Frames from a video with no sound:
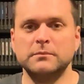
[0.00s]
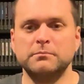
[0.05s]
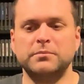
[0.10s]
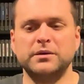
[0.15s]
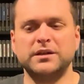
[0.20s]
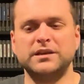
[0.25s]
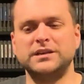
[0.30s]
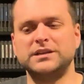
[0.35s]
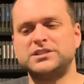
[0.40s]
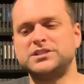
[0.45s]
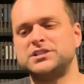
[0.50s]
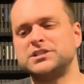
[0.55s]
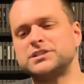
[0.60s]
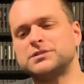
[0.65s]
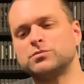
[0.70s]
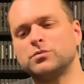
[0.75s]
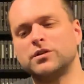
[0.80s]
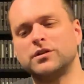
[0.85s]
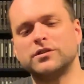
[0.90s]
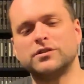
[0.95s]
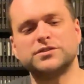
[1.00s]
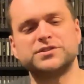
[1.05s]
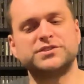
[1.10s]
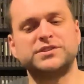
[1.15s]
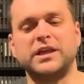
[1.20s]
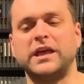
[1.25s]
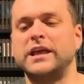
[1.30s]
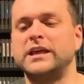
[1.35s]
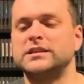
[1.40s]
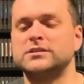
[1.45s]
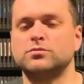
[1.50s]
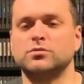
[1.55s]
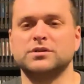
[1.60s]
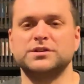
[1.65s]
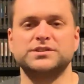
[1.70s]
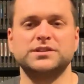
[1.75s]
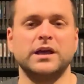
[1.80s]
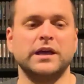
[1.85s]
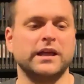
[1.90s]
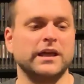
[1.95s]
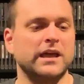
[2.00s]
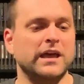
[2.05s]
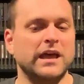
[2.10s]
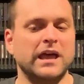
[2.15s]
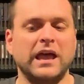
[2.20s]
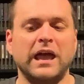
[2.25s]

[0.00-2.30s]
but it's just one of those things where it's like,